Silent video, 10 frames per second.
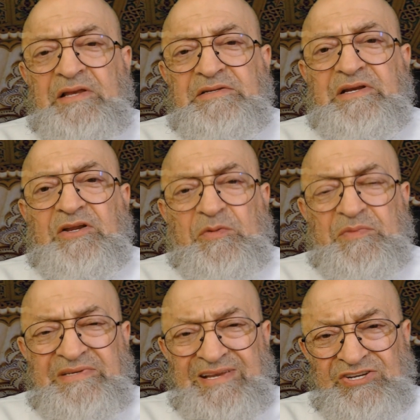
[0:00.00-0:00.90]

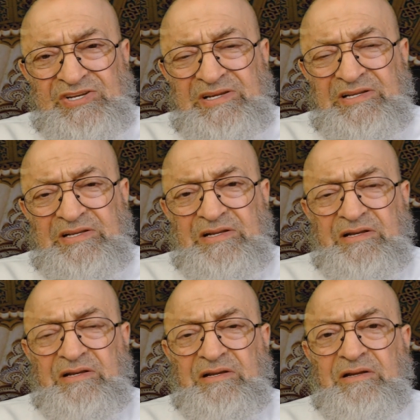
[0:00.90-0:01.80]
circumcision
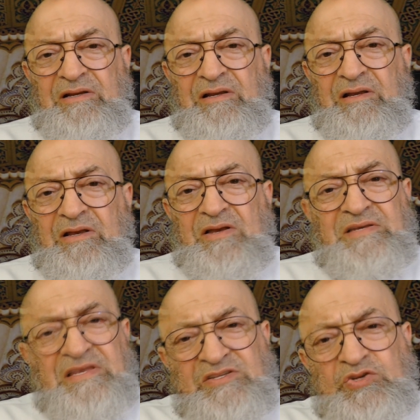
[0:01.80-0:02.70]
because
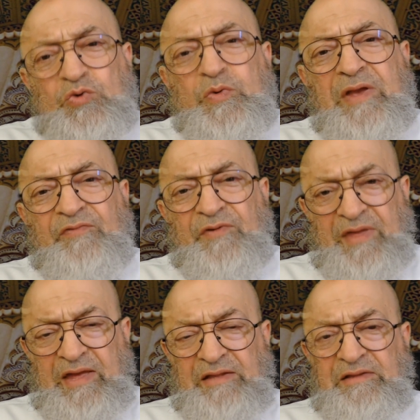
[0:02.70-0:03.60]
he's too weak for
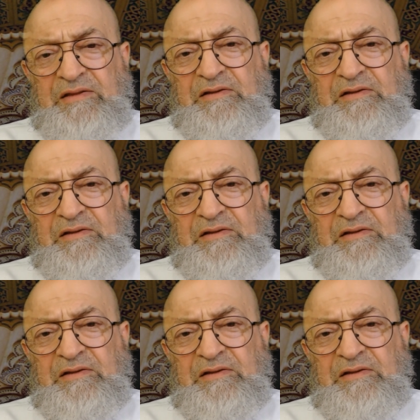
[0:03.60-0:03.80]
that.